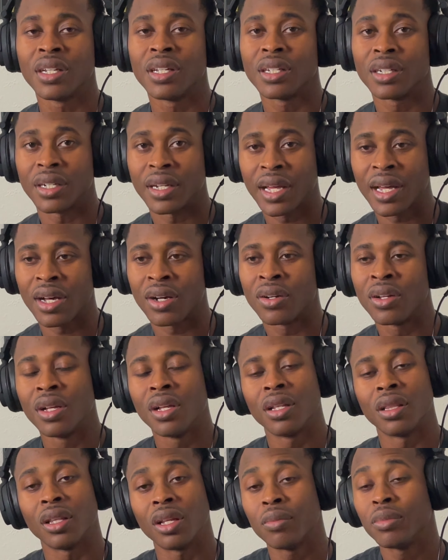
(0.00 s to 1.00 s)
Now,
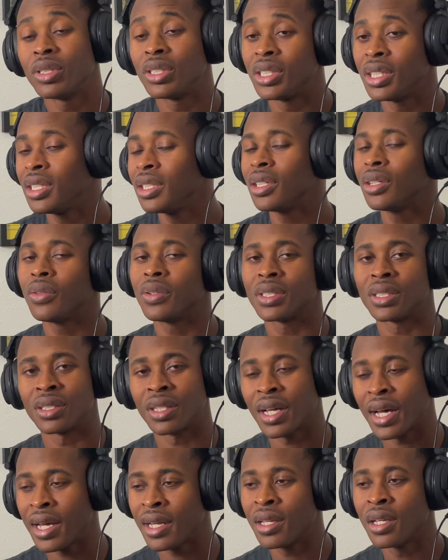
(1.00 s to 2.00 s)
Lomachenko is
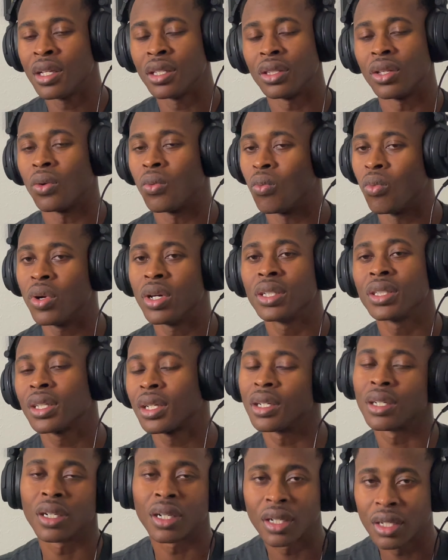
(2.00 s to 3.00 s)
not the one
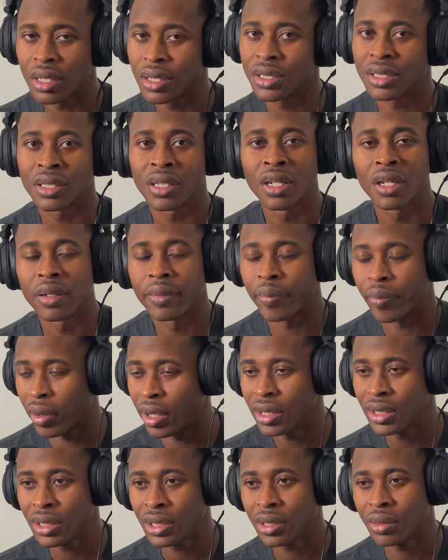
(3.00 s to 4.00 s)
concussed
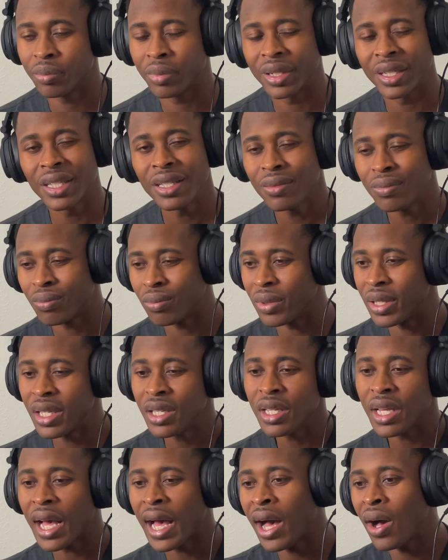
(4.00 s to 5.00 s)
puncher, but
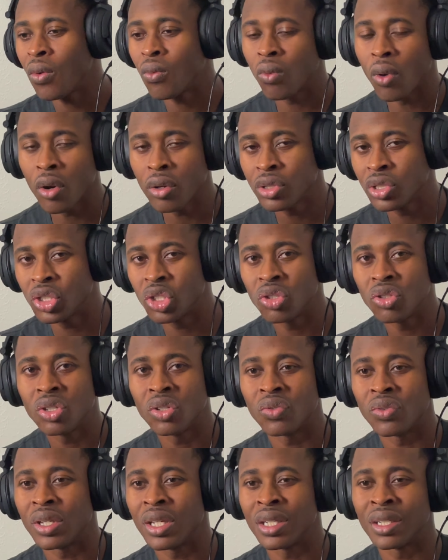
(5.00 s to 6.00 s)
he outworks you
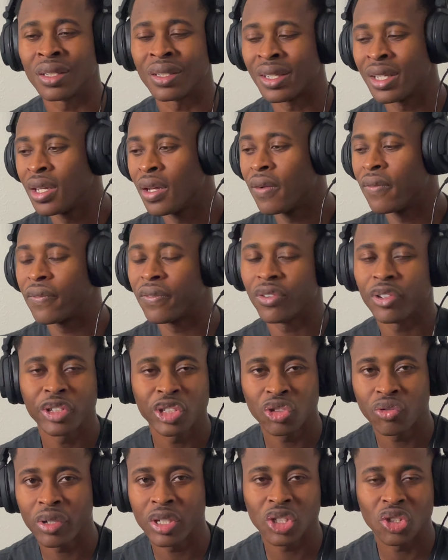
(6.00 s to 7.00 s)
and
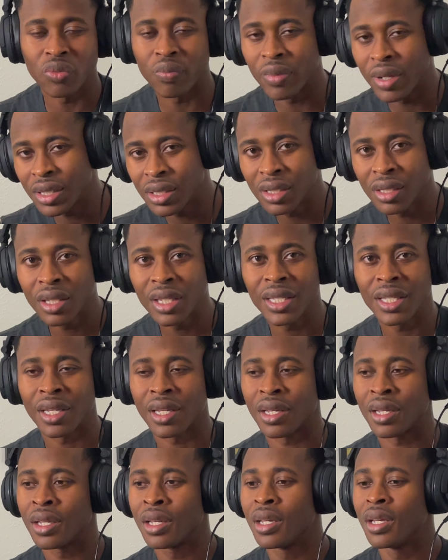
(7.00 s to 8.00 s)
frustrates you
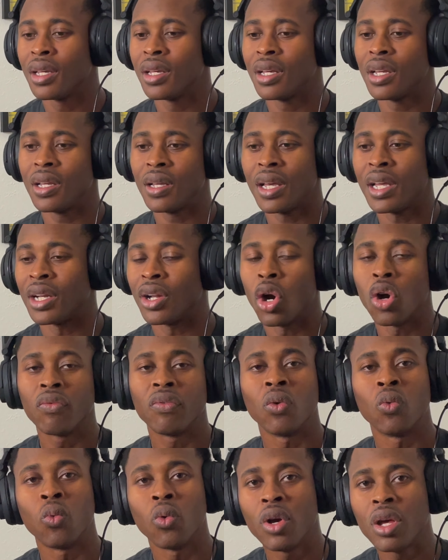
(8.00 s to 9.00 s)
mentally and
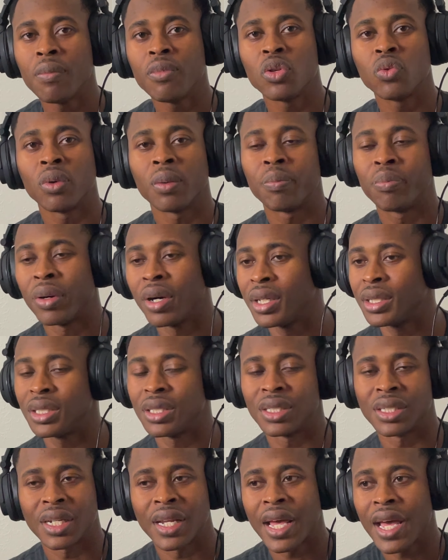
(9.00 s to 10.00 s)
overwhelm you with
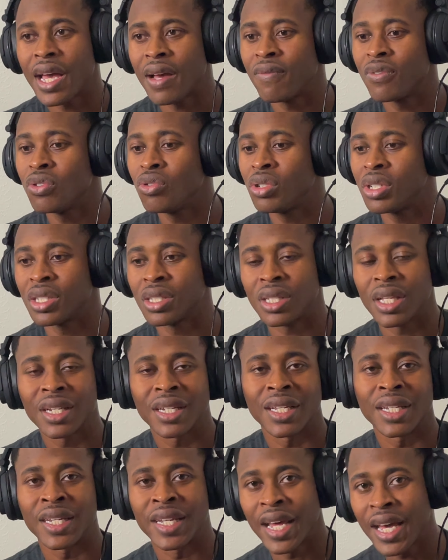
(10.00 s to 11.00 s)
punches and have you just in a
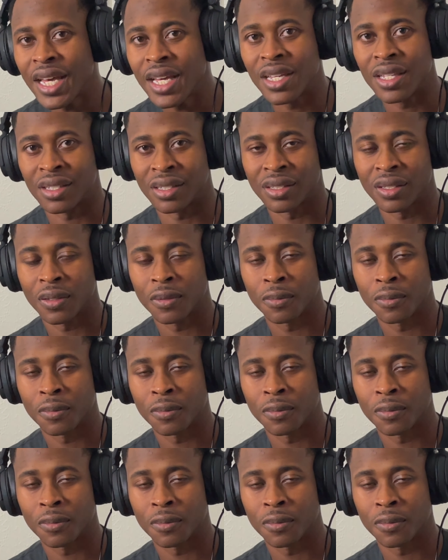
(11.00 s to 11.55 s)
daze.